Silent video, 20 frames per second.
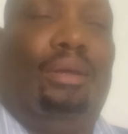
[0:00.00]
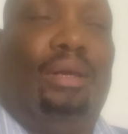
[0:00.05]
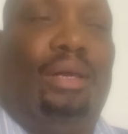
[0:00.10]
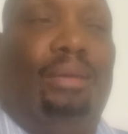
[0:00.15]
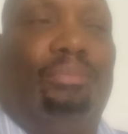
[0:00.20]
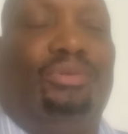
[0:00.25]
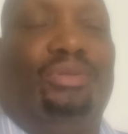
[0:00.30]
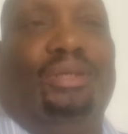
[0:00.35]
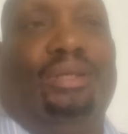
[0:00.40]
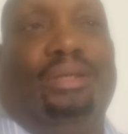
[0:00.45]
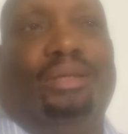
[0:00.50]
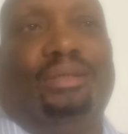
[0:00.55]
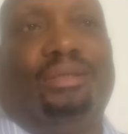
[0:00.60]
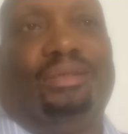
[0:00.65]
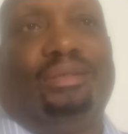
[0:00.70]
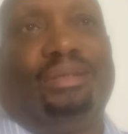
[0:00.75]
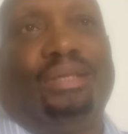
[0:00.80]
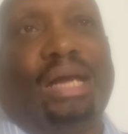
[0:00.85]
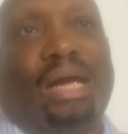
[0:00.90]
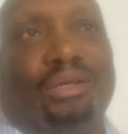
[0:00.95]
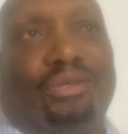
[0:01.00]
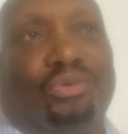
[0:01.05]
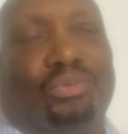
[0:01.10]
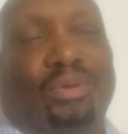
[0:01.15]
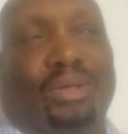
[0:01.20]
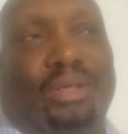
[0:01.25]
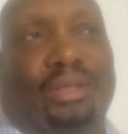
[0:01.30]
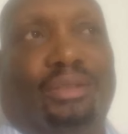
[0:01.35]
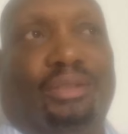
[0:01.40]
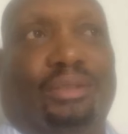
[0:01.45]
I'm seeing in stock
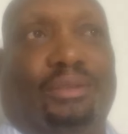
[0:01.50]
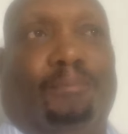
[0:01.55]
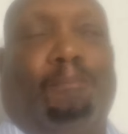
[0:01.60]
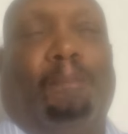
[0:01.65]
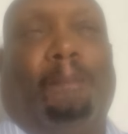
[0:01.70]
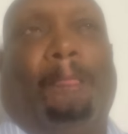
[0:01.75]
twits,